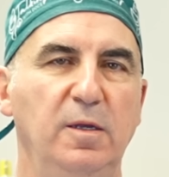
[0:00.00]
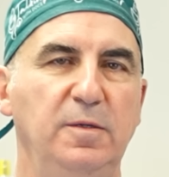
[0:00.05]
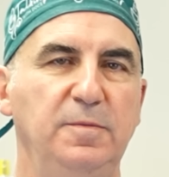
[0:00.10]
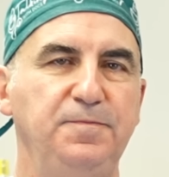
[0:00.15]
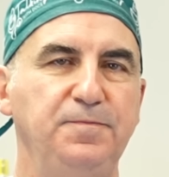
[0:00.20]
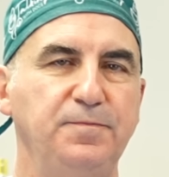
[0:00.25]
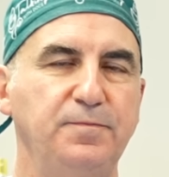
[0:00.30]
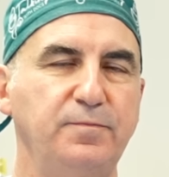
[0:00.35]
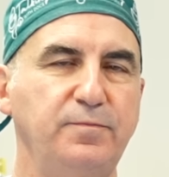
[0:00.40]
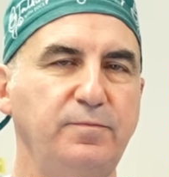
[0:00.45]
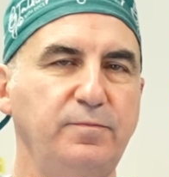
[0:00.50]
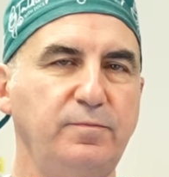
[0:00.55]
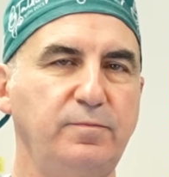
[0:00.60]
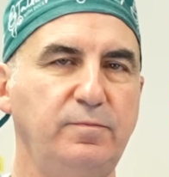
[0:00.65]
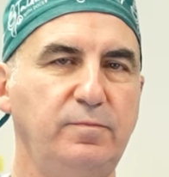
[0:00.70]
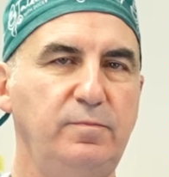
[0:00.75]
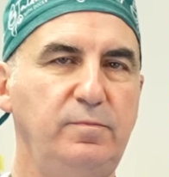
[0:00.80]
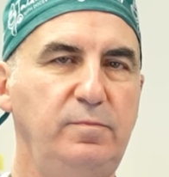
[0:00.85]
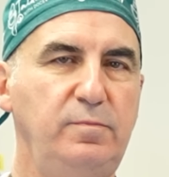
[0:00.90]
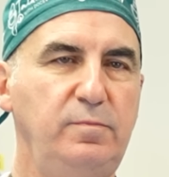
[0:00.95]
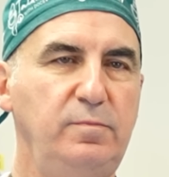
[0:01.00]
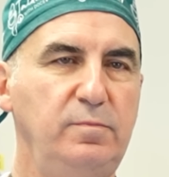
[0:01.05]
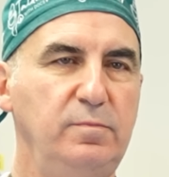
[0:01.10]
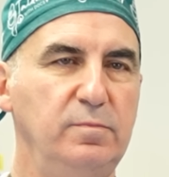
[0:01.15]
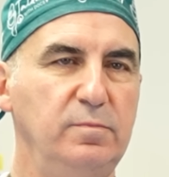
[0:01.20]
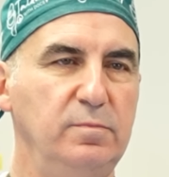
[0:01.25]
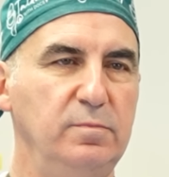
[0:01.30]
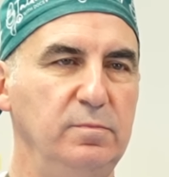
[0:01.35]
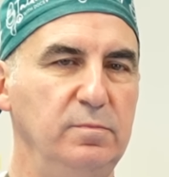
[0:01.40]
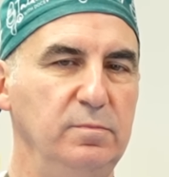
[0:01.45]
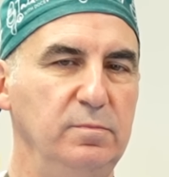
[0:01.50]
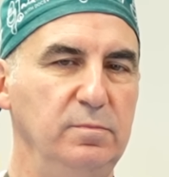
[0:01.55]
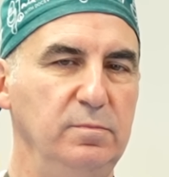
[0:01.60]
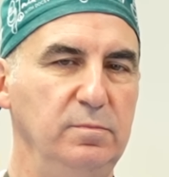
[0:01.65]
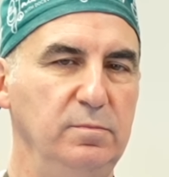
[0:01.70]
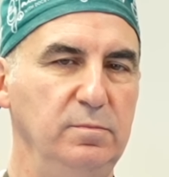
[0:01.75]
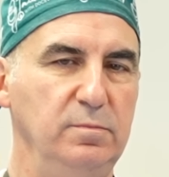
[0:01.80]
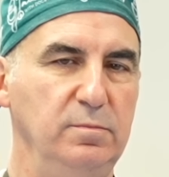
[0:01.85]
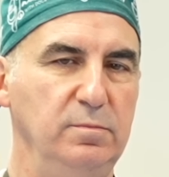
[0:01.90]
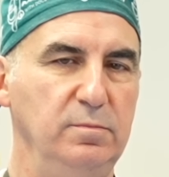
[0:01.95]

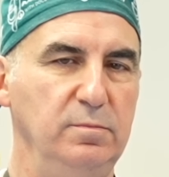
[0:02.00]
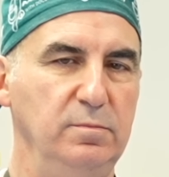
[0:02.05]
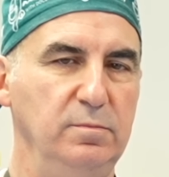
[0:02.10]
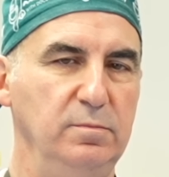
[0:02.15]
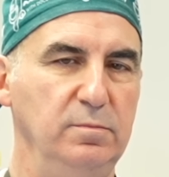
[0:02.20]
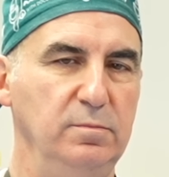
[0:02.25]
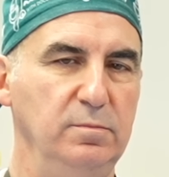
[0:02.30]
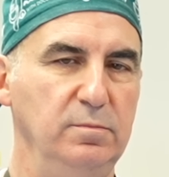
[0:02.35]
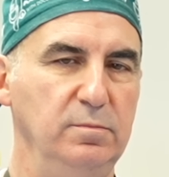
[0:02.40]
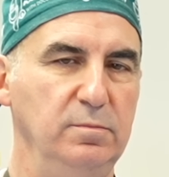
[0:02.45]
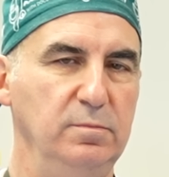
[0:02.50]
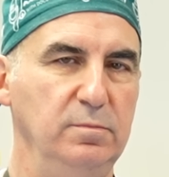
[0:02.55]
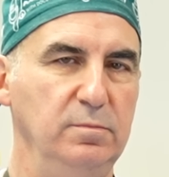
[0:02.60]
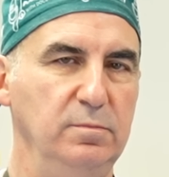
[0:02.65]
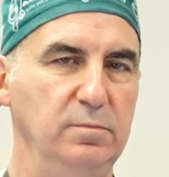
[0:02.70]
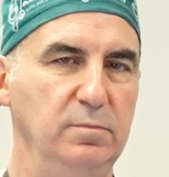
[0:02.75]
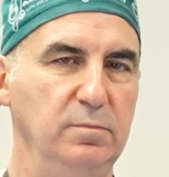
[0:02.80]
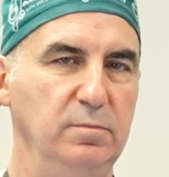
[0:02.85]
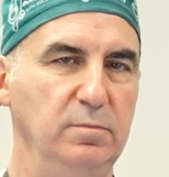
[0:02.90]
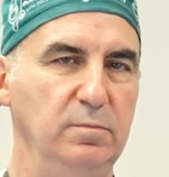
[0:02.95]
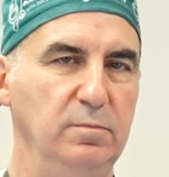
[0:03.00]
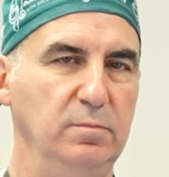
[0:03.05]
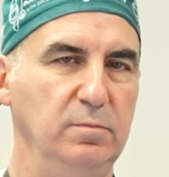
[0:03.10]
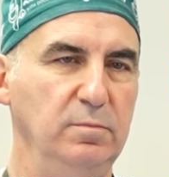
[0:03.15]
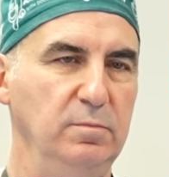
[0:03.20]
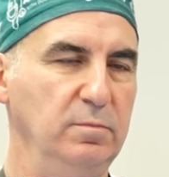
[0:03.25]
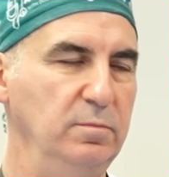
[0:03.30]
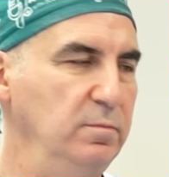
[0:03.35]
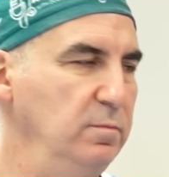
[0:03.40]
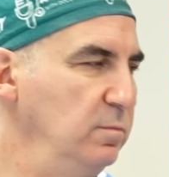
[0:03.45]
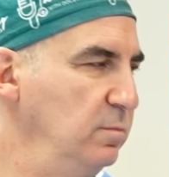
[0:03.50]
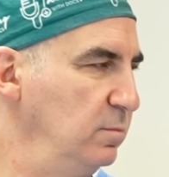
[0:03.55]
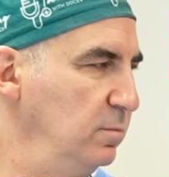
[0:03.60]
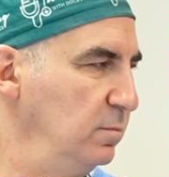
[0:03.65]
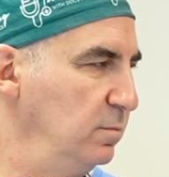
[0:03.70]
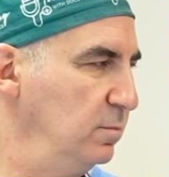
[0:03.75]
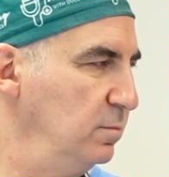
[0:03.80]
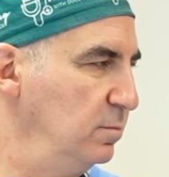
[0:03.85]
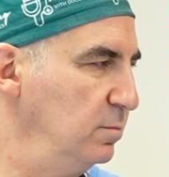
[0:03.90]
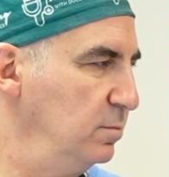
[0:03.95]

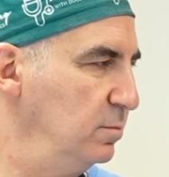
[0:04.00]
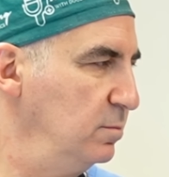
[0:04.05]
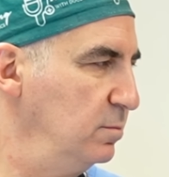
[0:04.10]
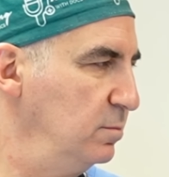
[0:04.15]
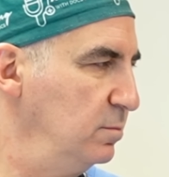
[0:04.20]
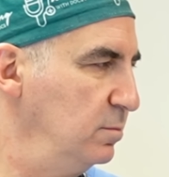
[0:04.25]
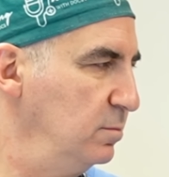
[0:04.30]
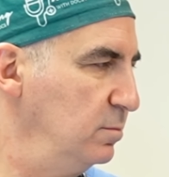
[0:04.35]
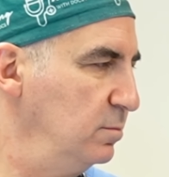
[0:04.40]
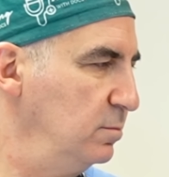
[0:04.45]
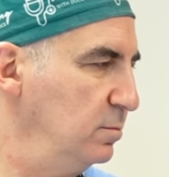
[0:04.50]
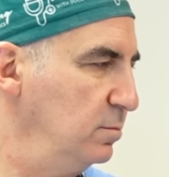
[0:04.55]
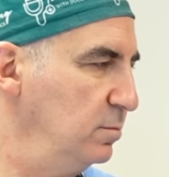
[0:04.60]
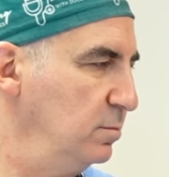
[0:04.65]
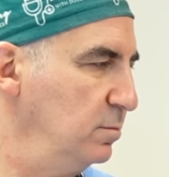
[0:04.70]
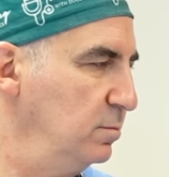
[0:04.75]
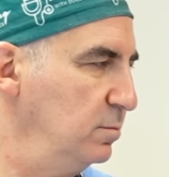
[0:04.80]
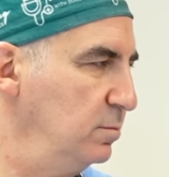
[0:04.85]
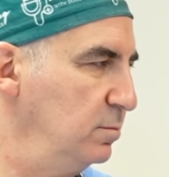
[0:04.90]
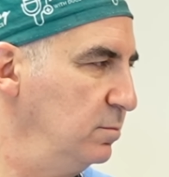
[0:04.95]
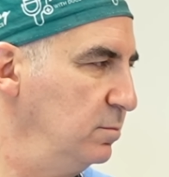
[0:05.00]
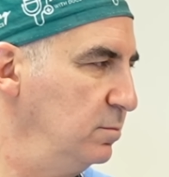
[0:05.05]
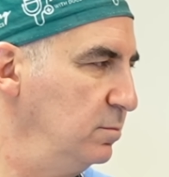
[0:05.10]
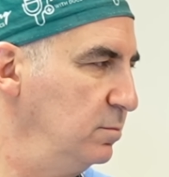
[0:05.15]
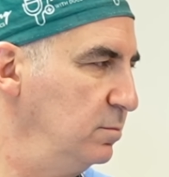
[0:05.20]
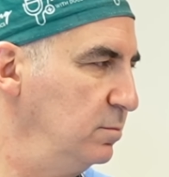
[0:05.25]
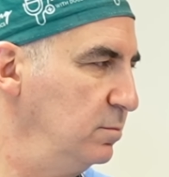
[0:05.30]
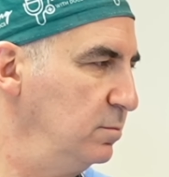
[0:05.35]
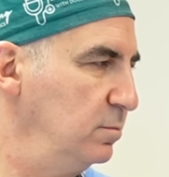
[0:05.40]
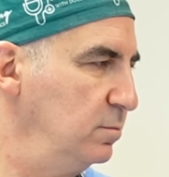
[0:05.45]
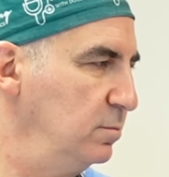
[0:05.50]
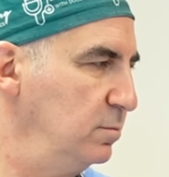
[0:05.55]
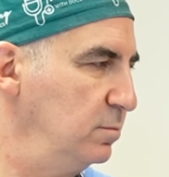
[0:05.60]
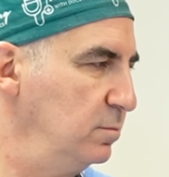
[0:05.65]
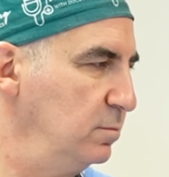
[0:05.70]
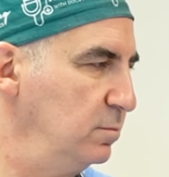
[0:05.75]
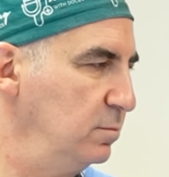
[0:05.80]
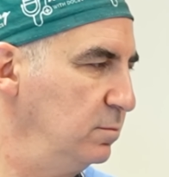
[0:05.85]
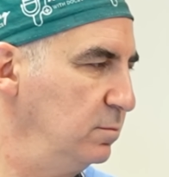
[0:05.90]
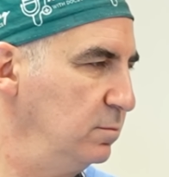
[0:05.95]

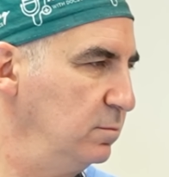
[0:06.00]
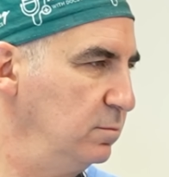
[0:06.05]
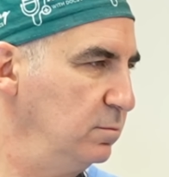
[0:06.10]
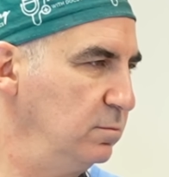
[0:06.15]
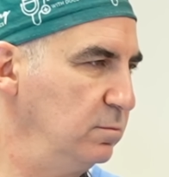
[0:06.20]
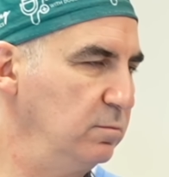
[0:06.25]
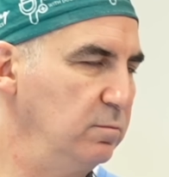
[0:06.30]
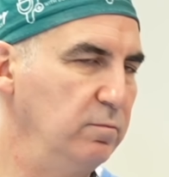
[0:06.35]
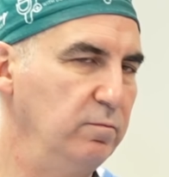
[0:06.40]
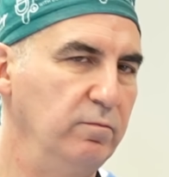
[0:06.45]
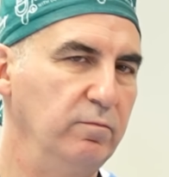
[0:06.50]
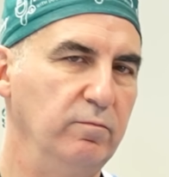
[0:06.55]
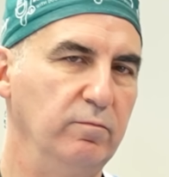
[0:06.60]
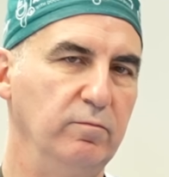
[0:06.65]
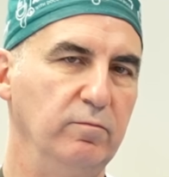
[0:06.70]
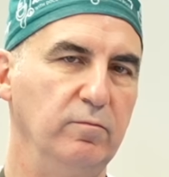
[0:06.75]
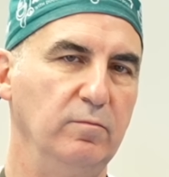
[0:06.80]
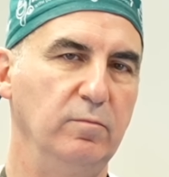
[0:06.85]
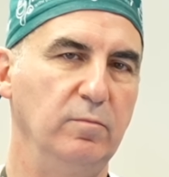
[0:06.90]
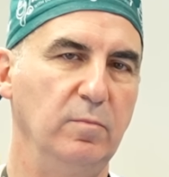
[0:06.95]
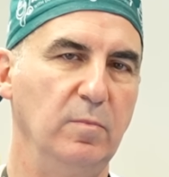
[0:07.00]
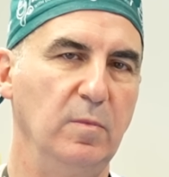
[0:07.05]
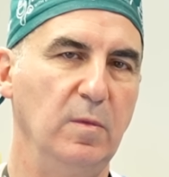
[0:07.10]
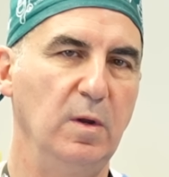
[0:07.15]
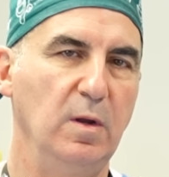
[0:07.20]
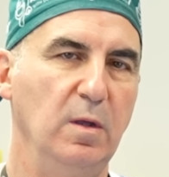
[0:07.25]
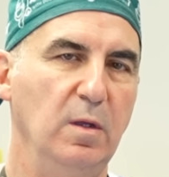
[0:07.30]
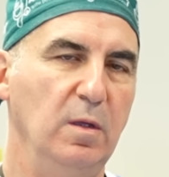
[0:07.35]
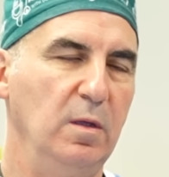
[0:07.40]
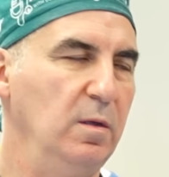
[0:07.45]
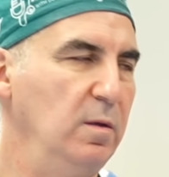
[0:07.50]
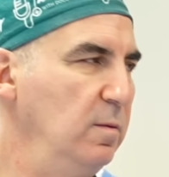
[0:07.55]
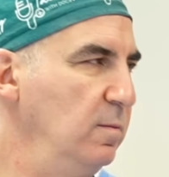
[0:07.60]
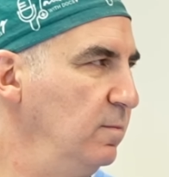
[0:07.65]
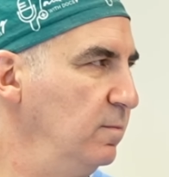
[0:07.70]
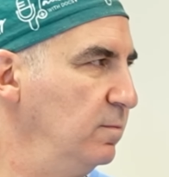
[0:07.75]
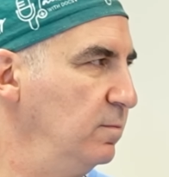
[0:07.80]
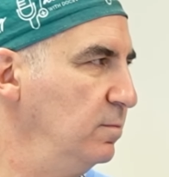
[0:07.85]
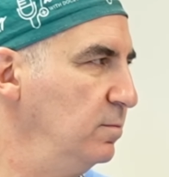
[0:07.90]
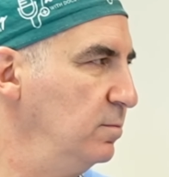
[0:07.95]
(not speaking)